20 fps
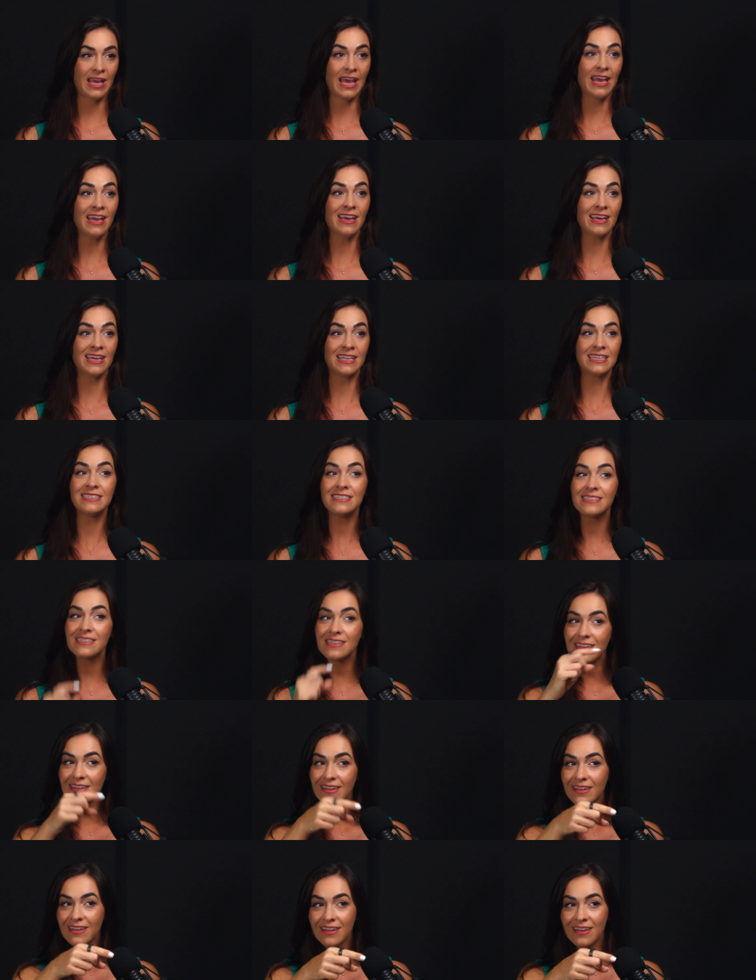And
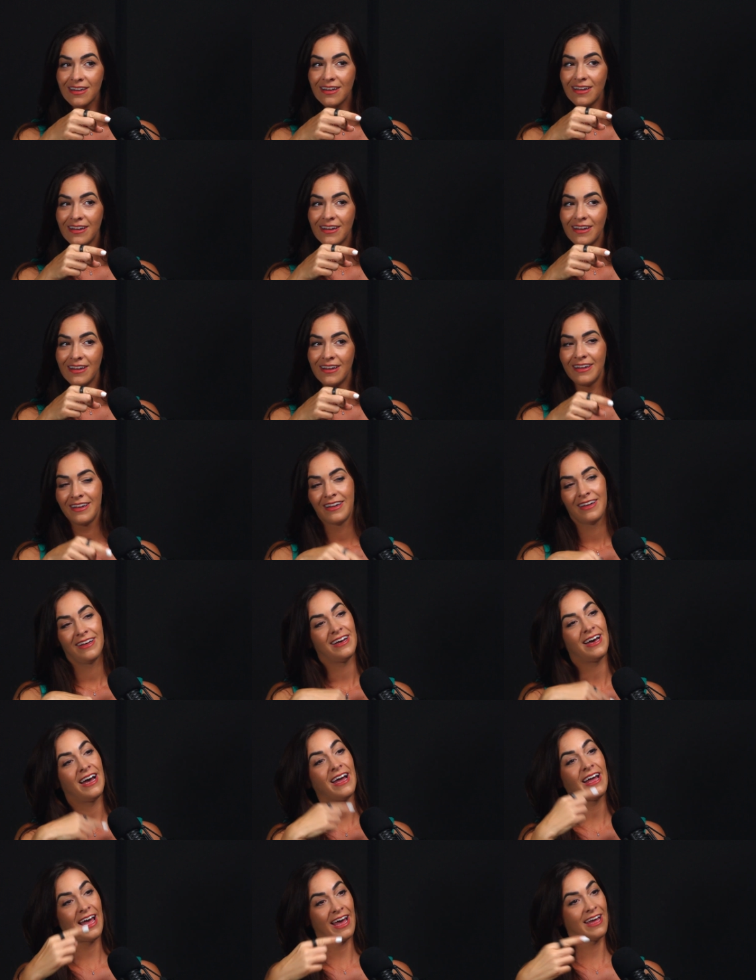
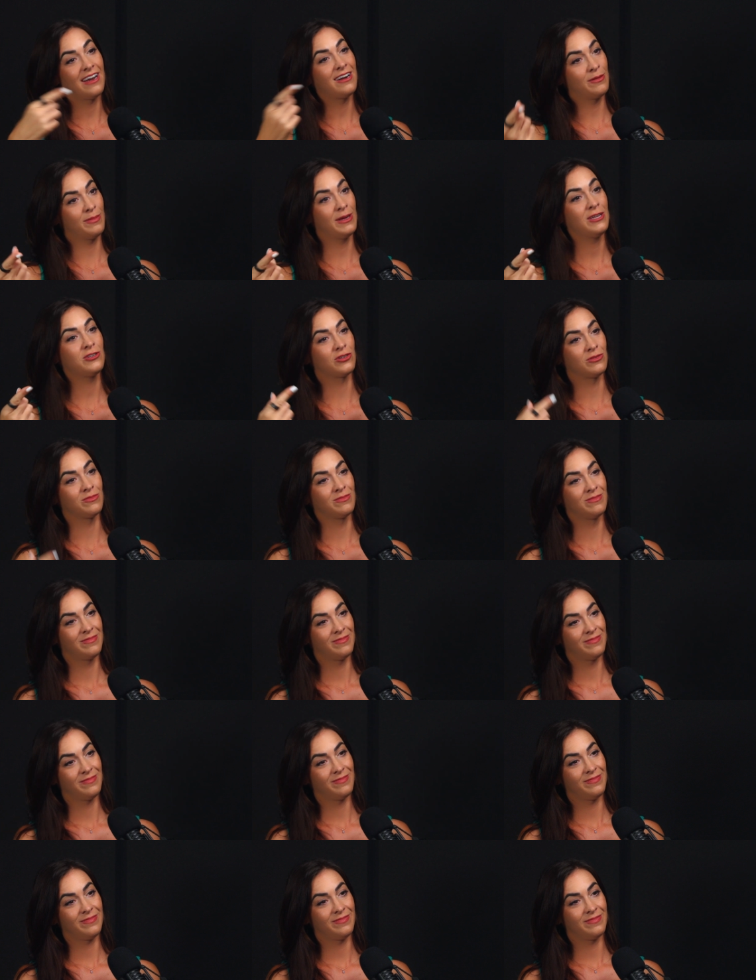I added a bedroom
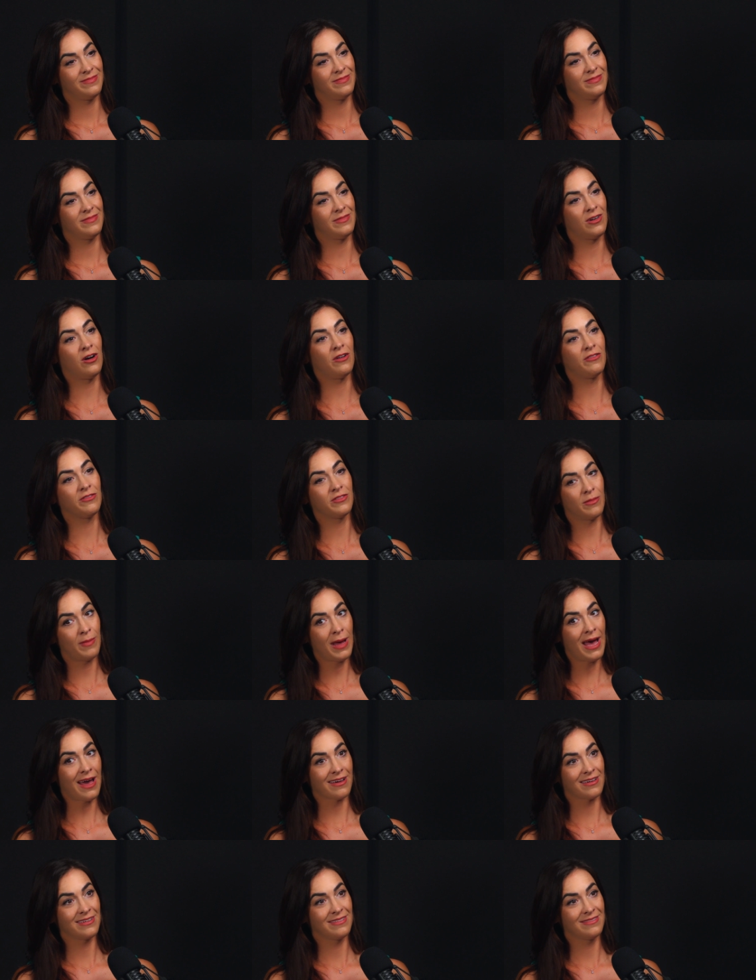wow. off the
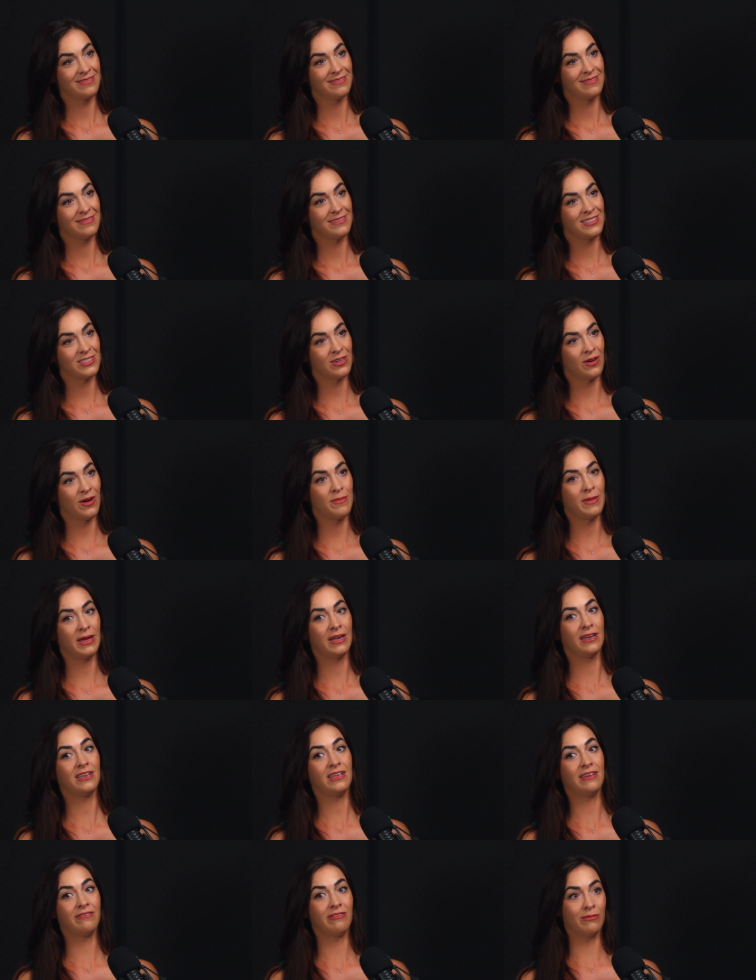back. Okay. So I made
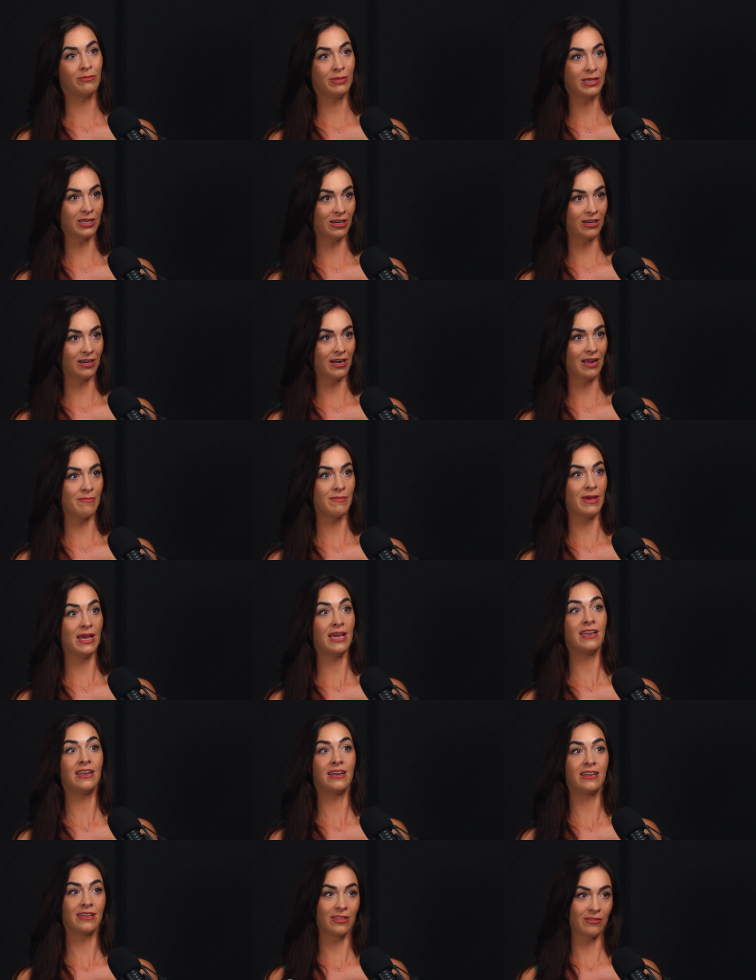it even bigger. I
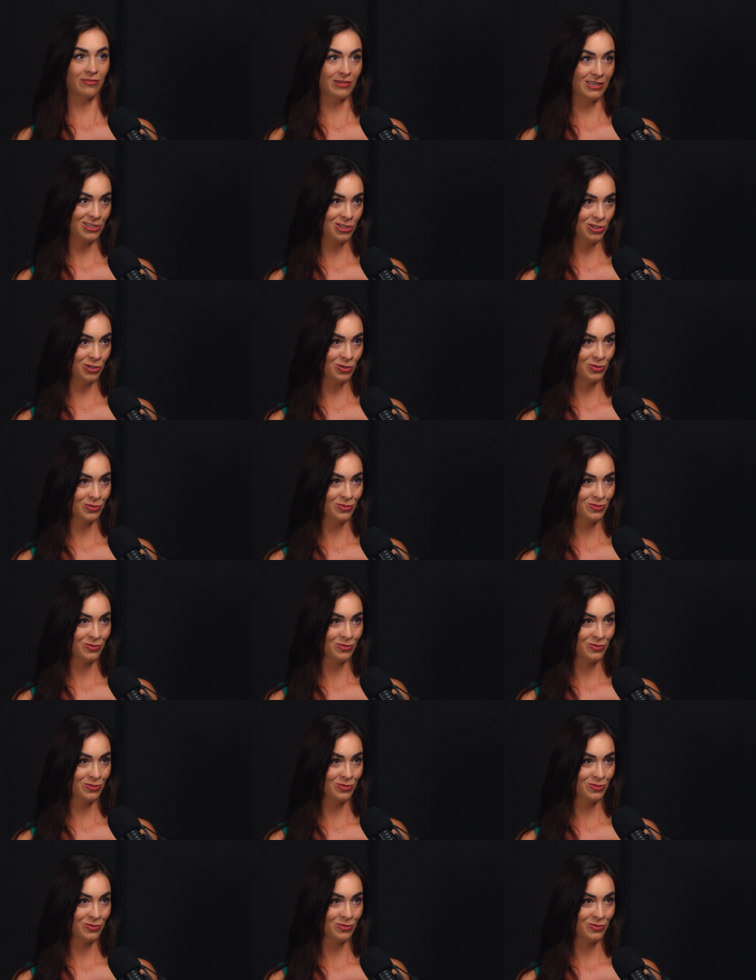made it a 3 2.